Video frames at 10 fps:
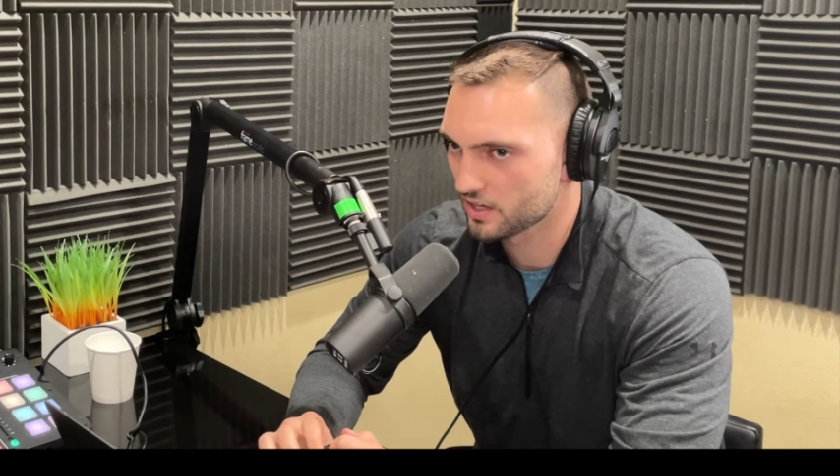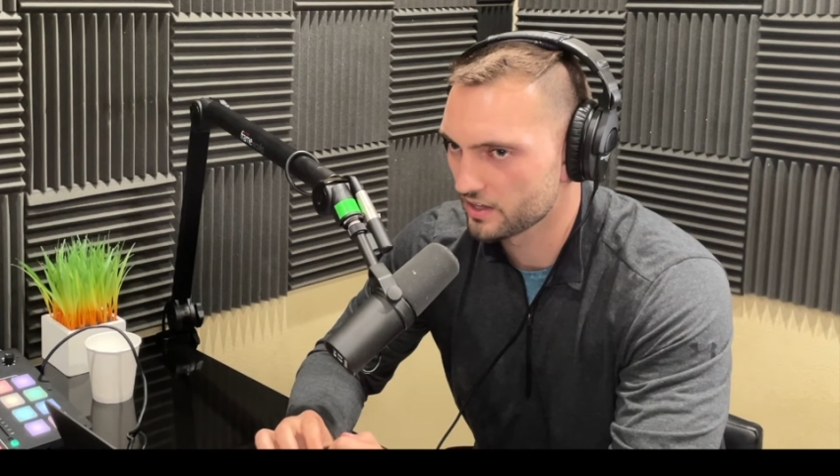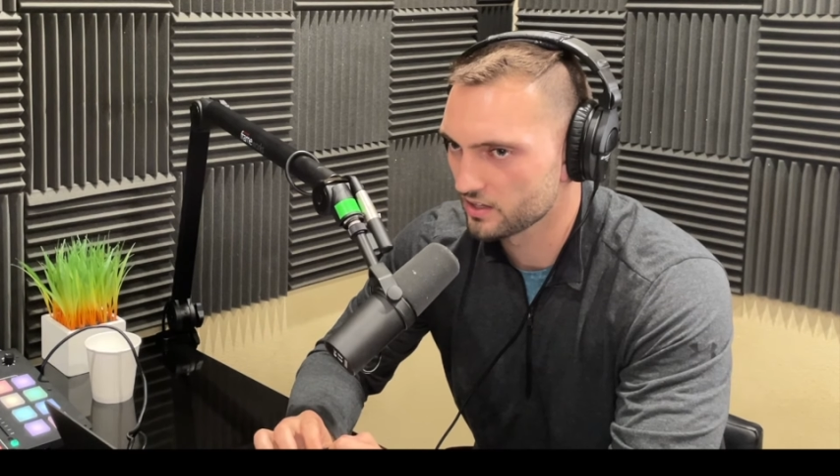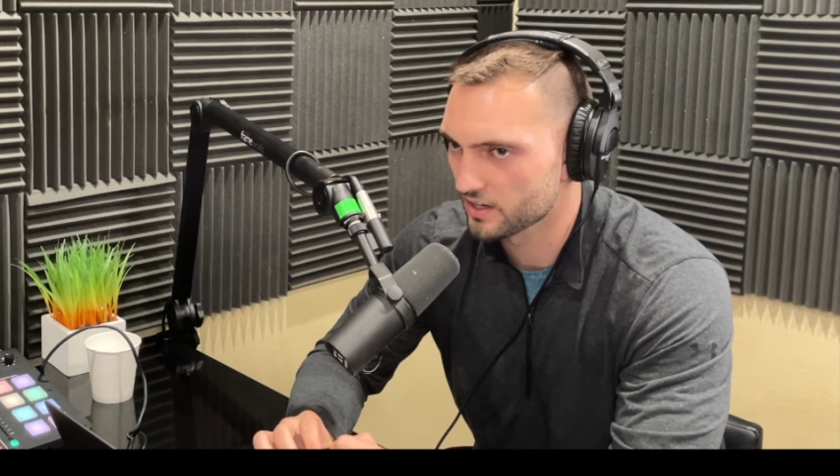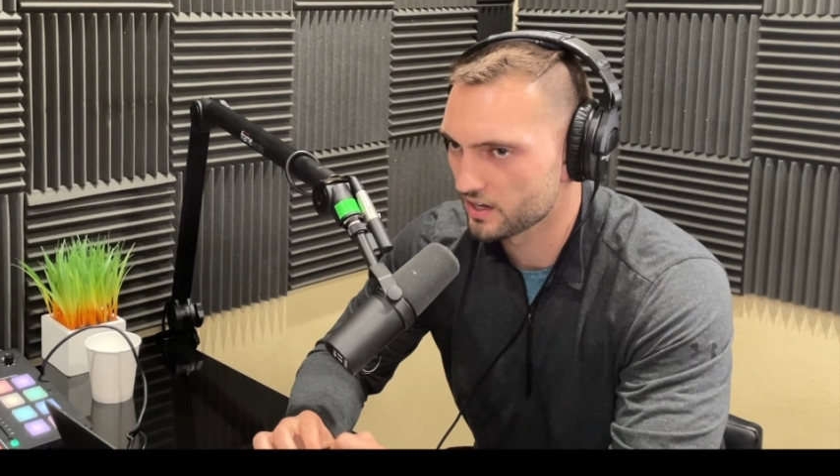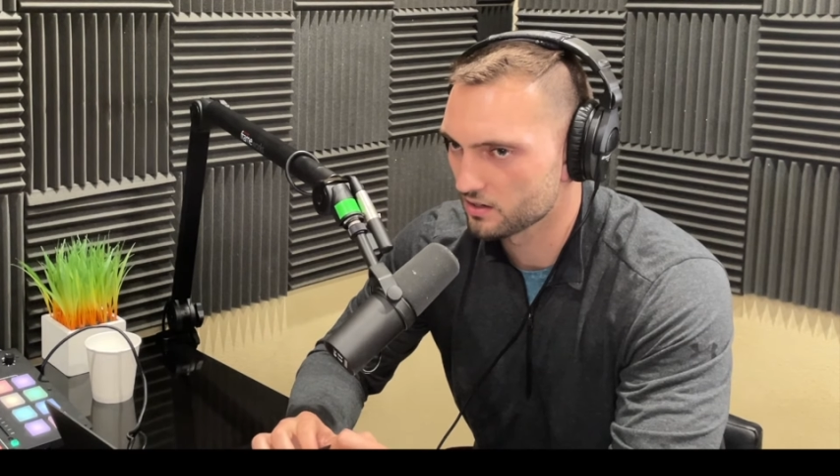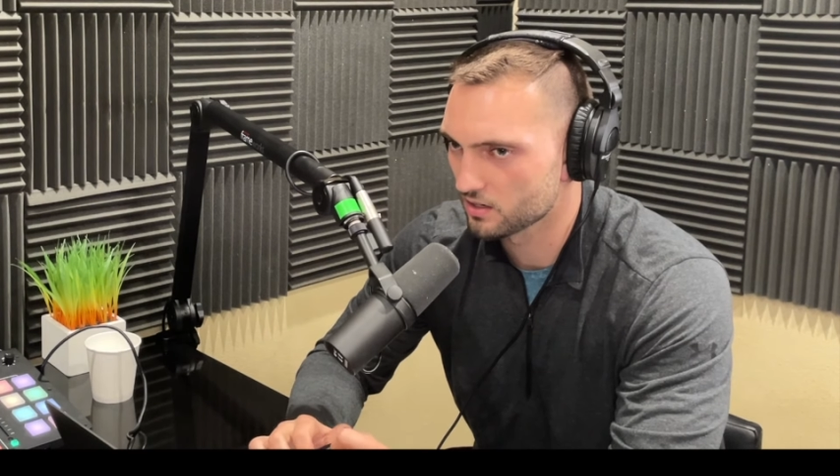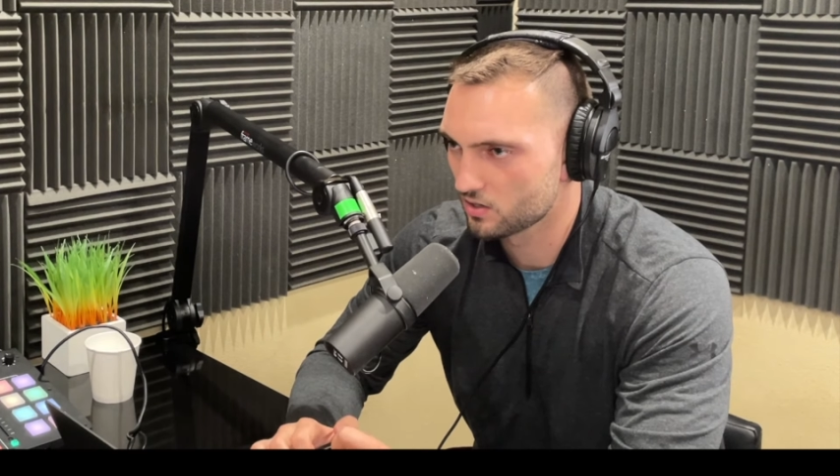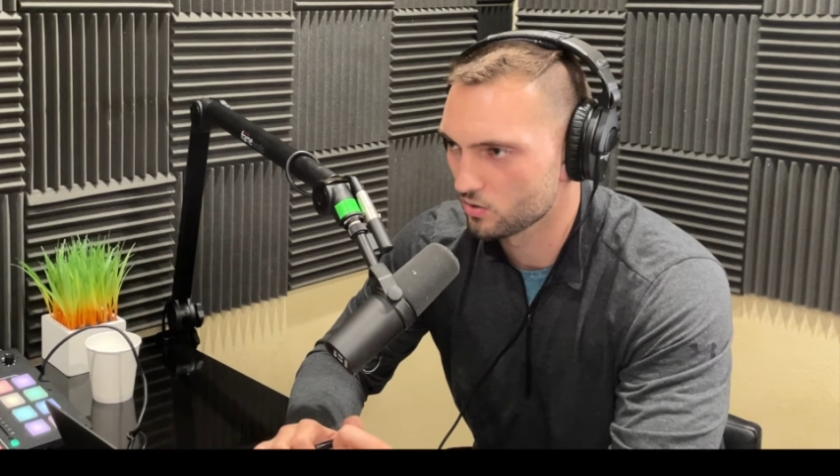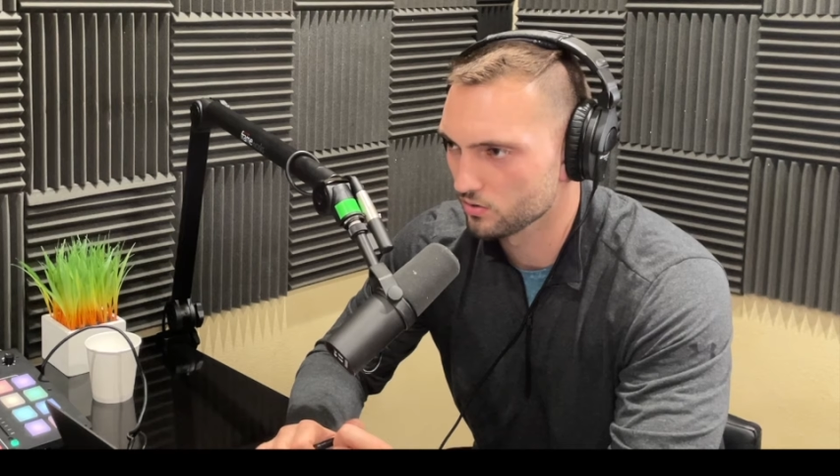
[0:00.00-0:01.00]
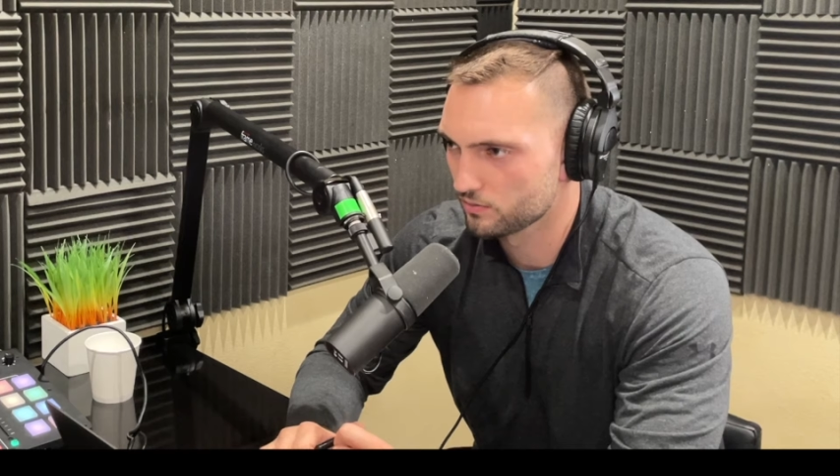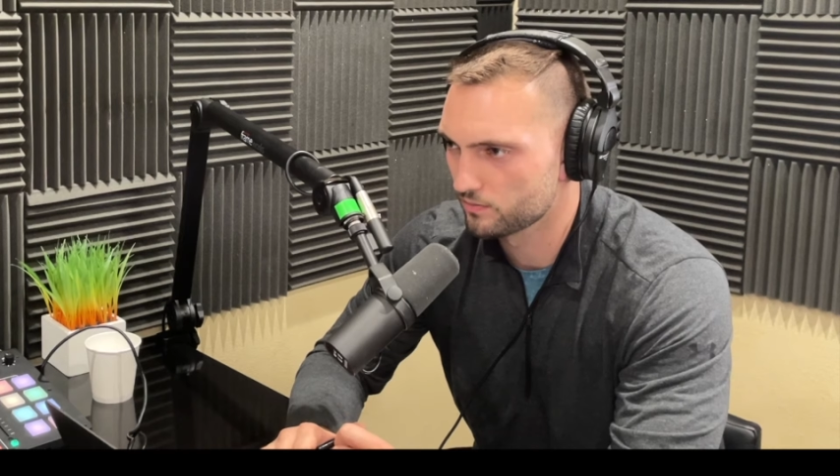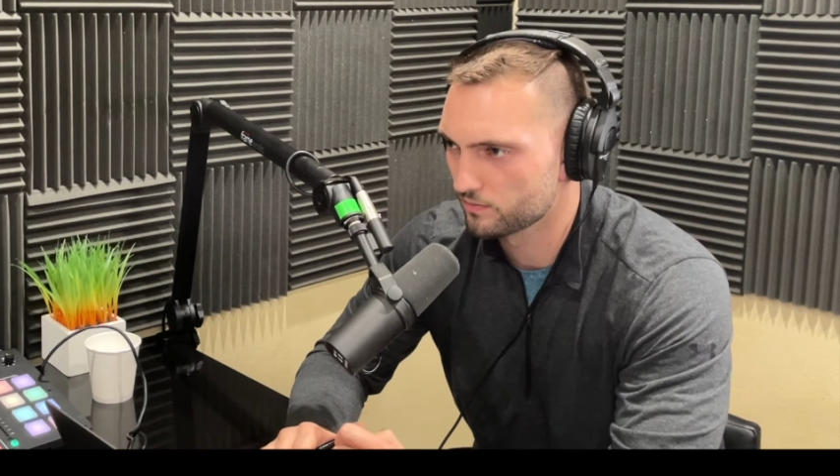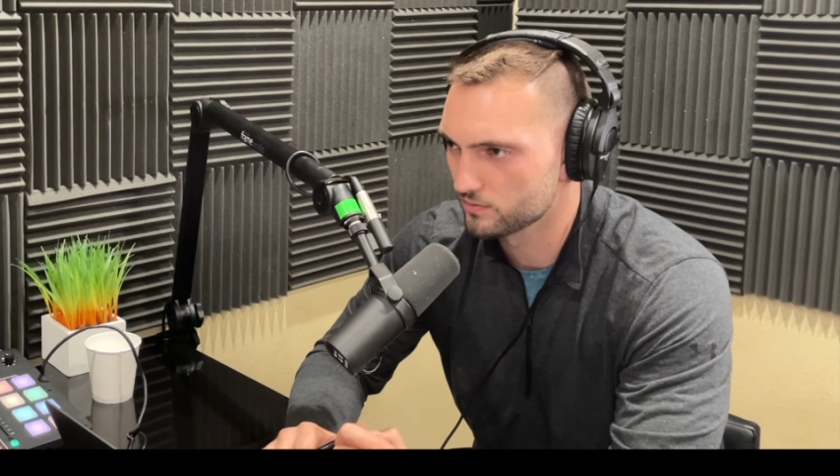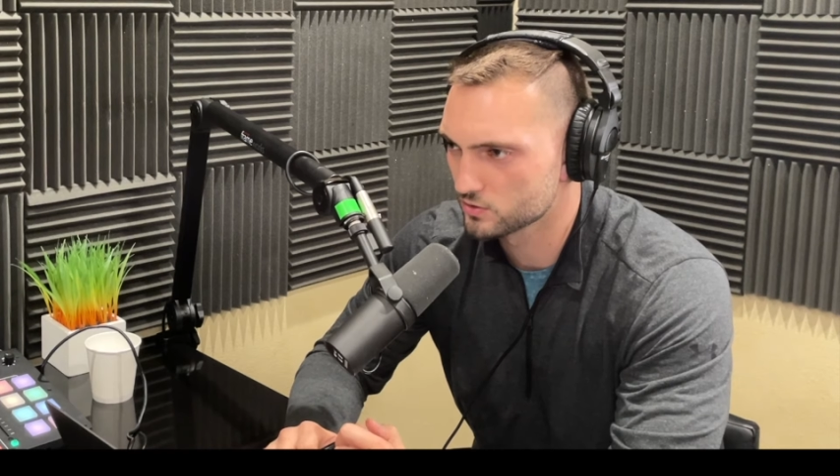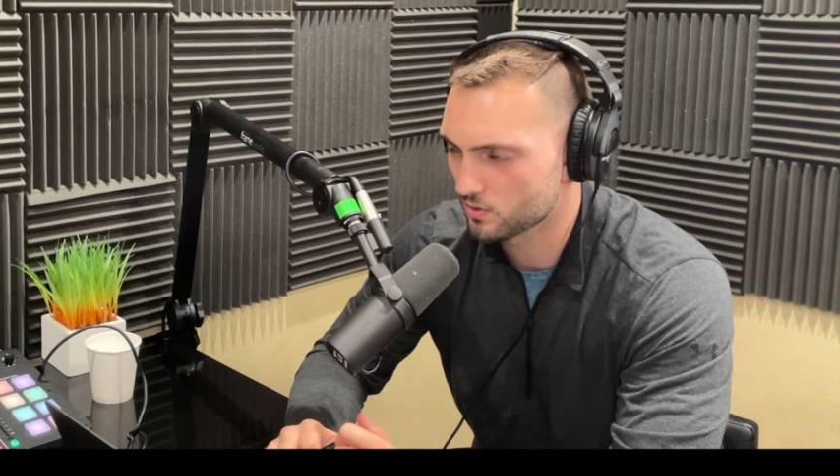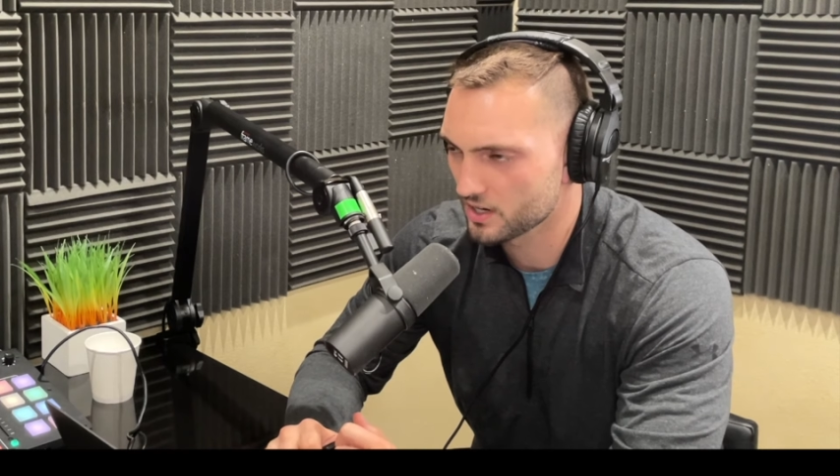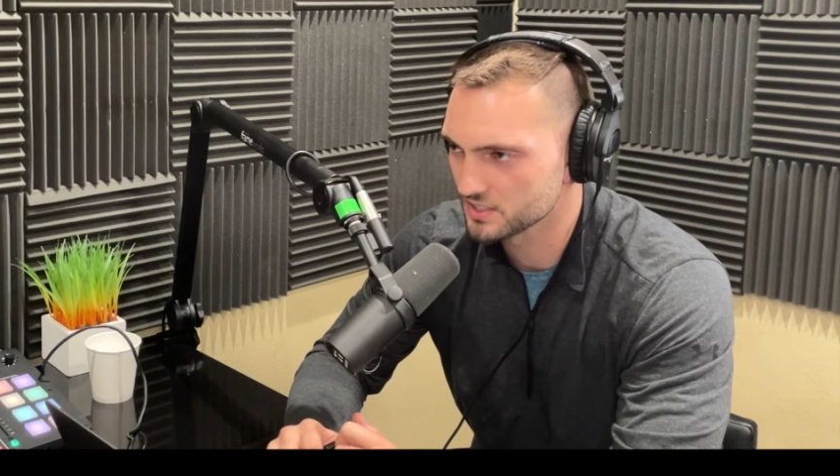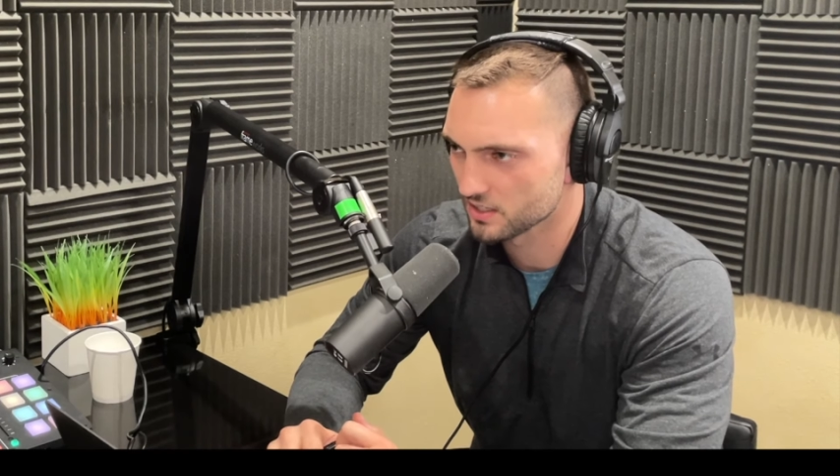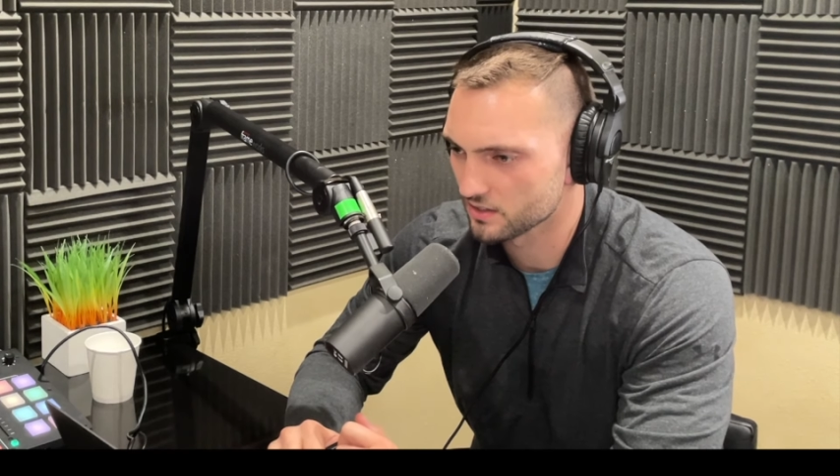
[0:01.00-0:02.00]
Kayla got gold
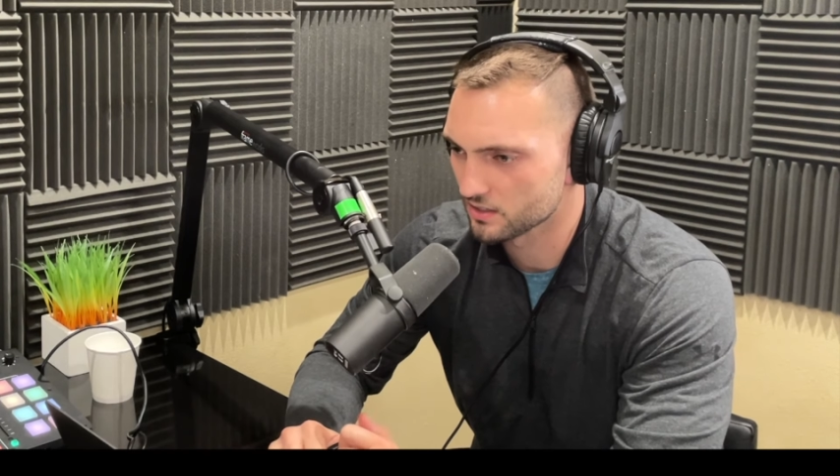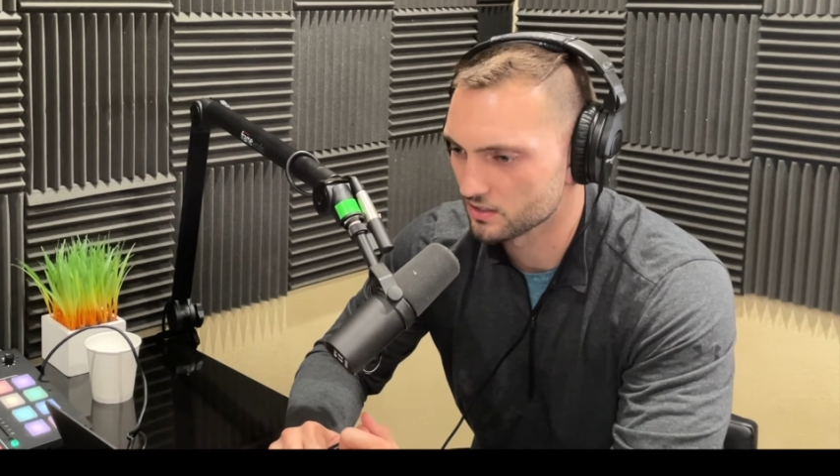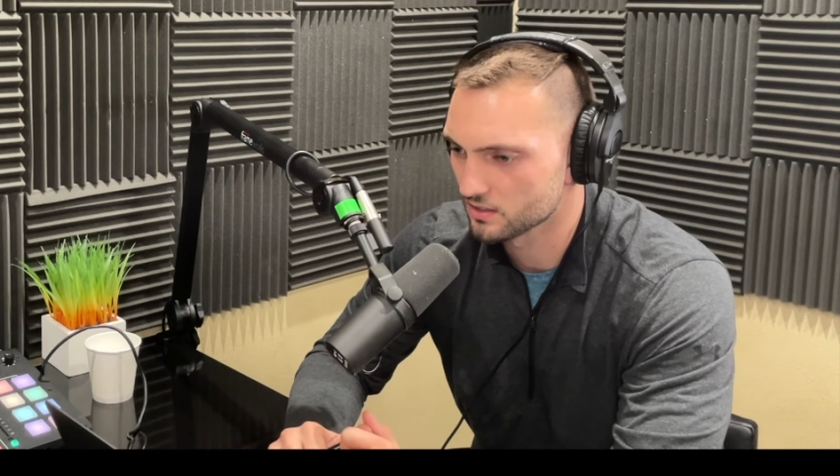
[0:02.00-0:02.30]
twice, yeah. I think.